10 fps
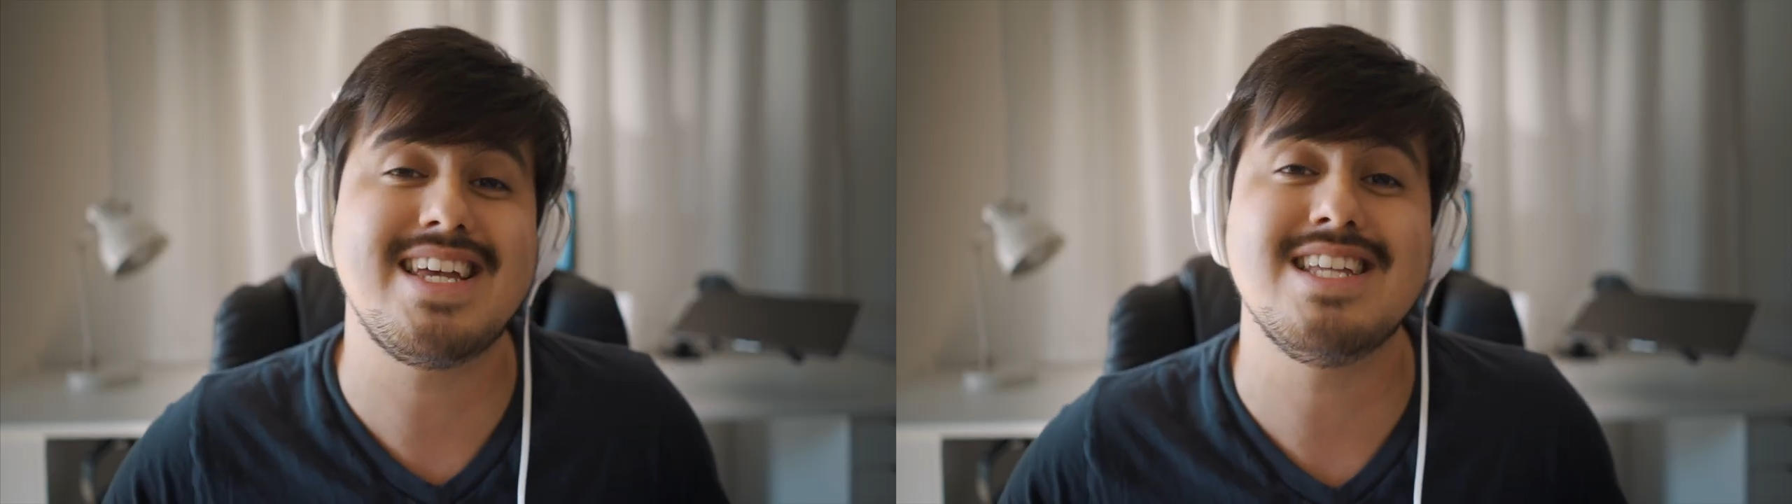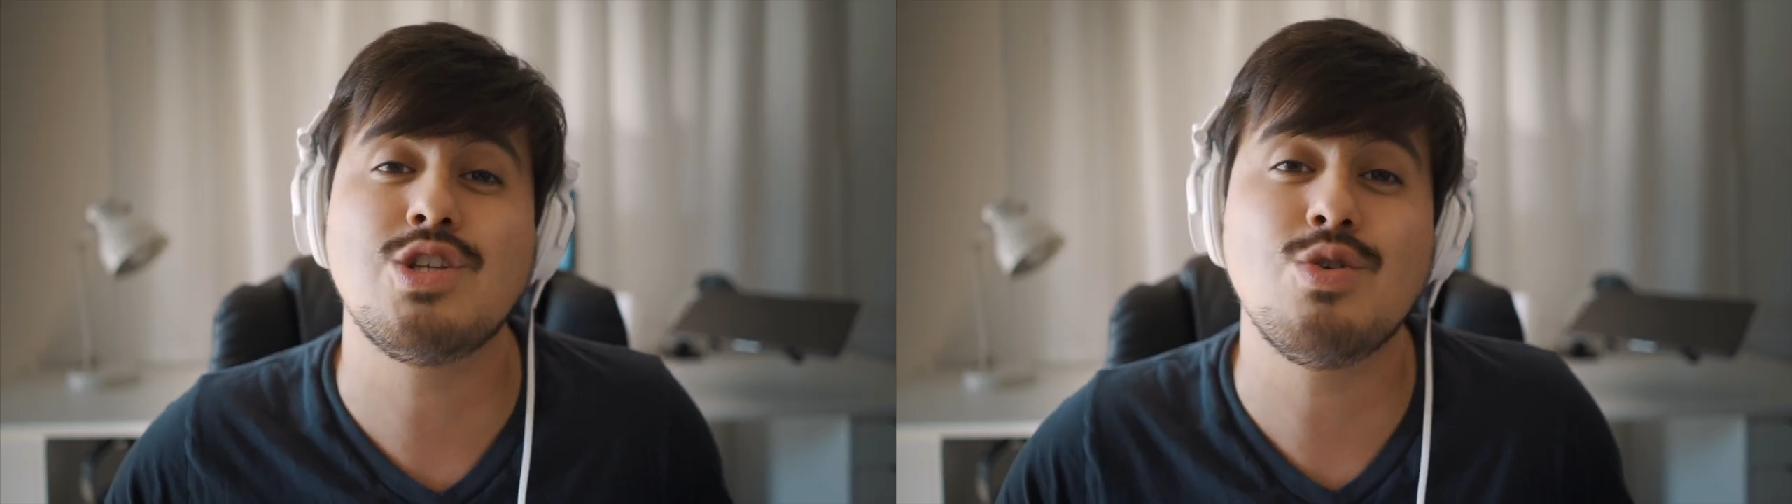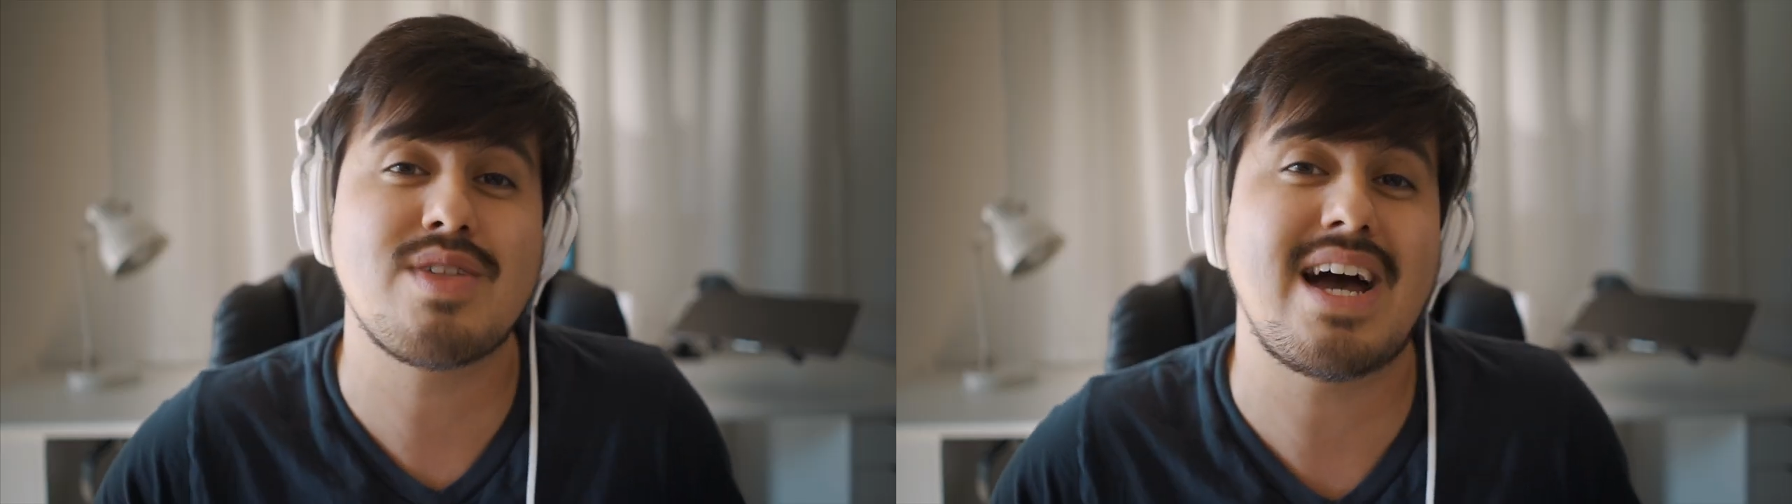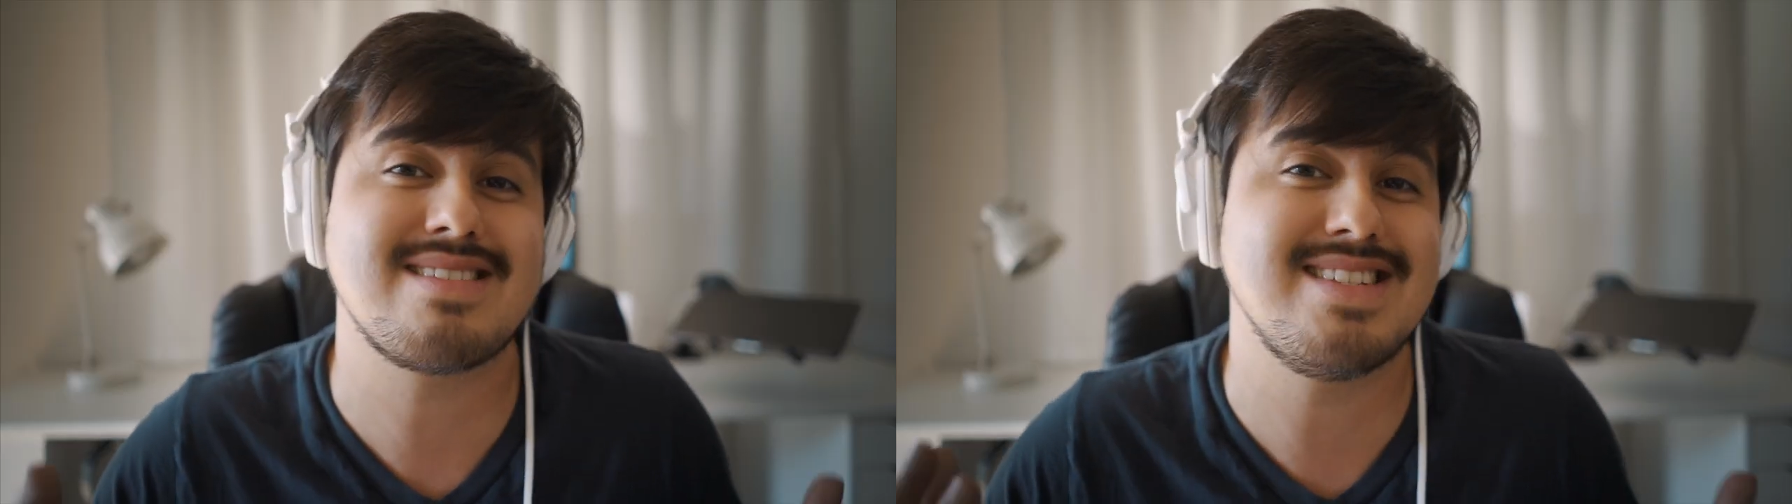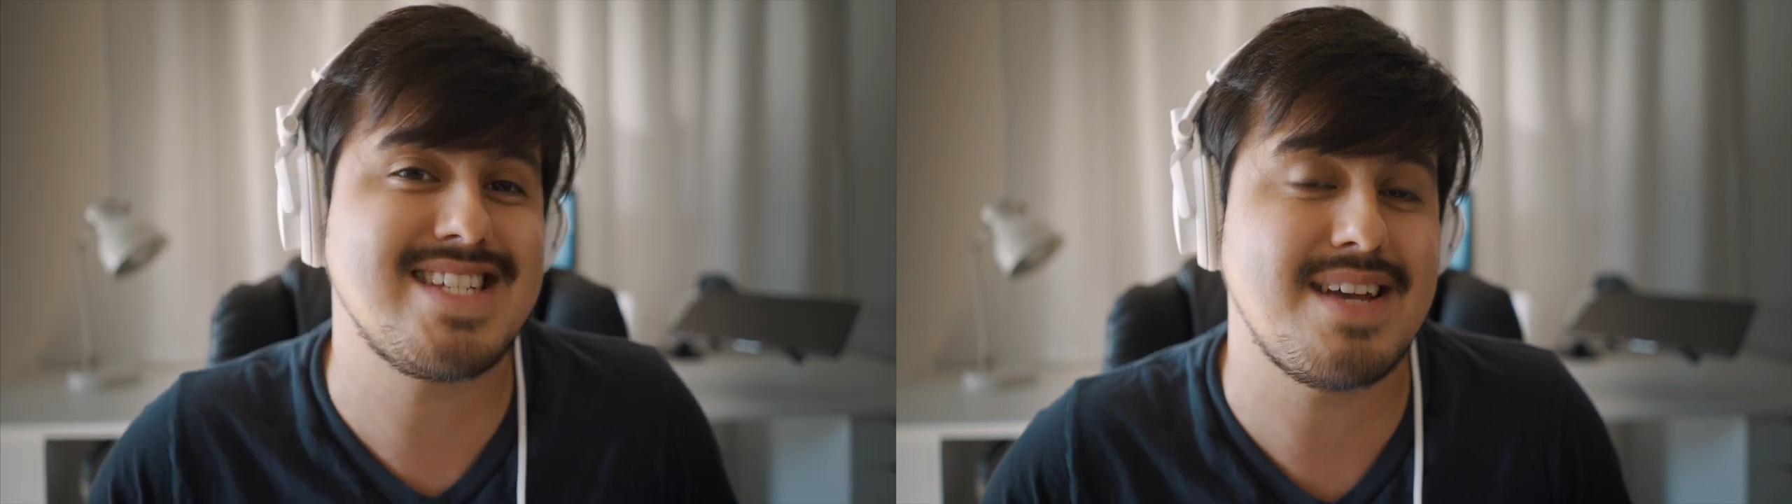in
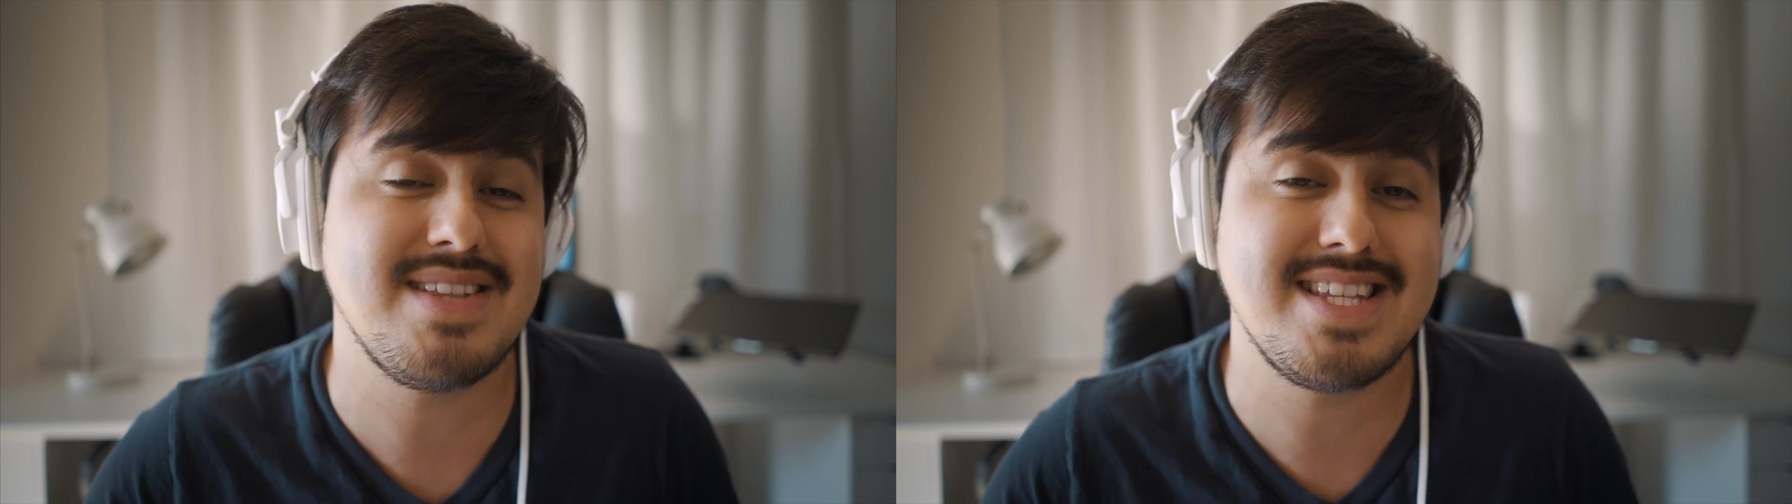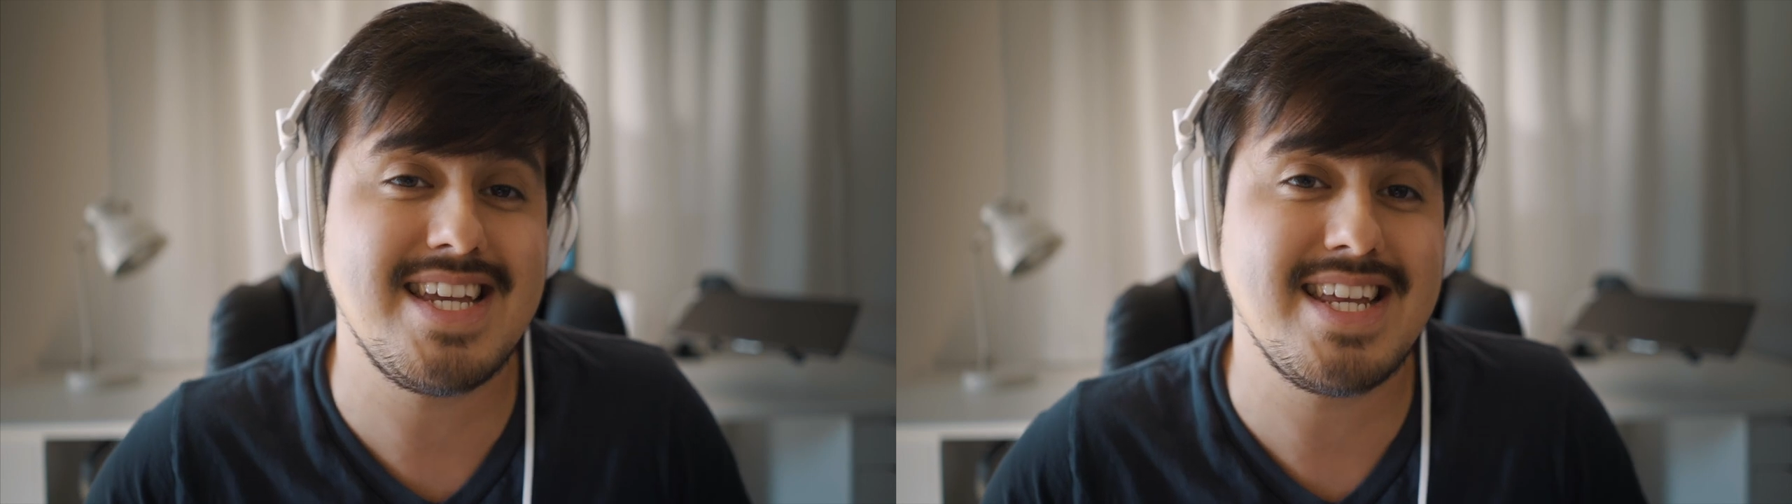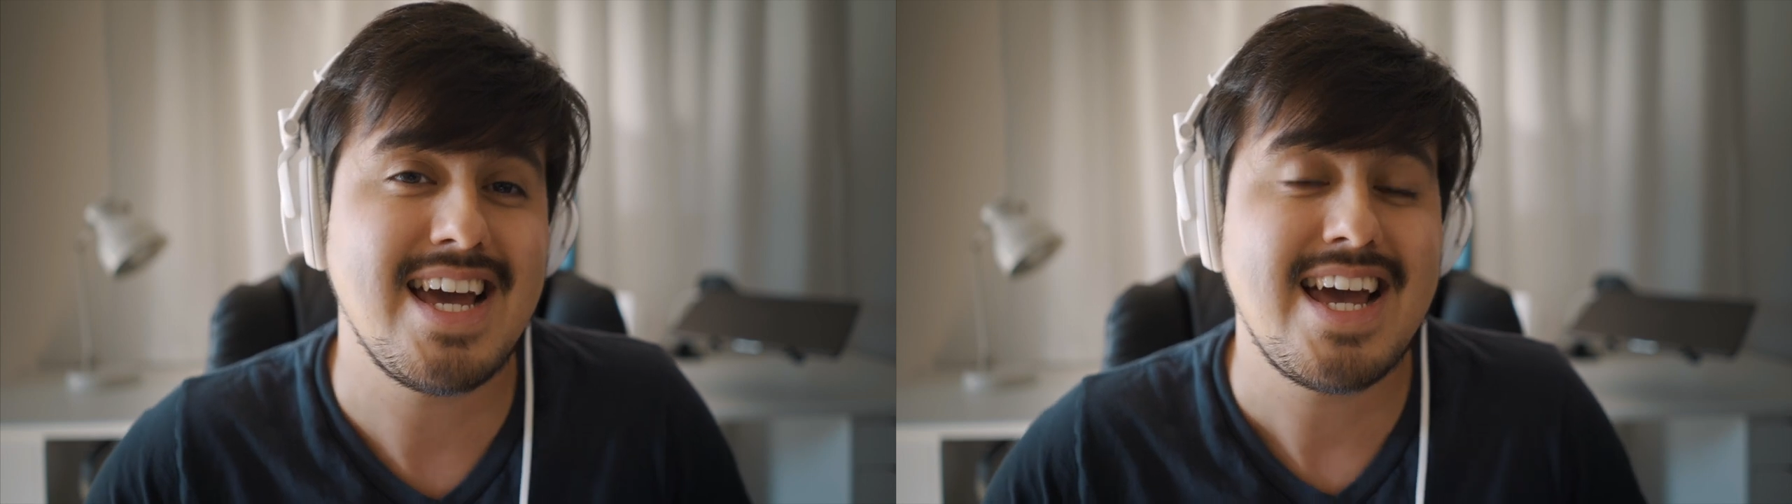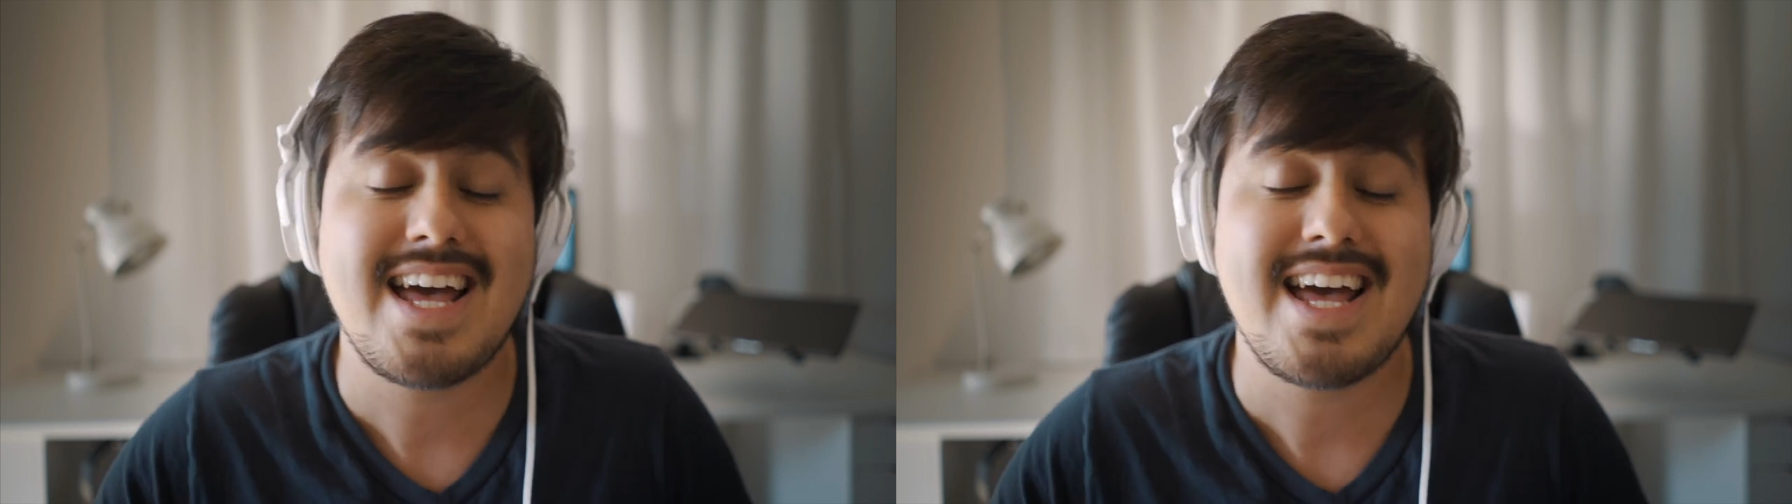2017,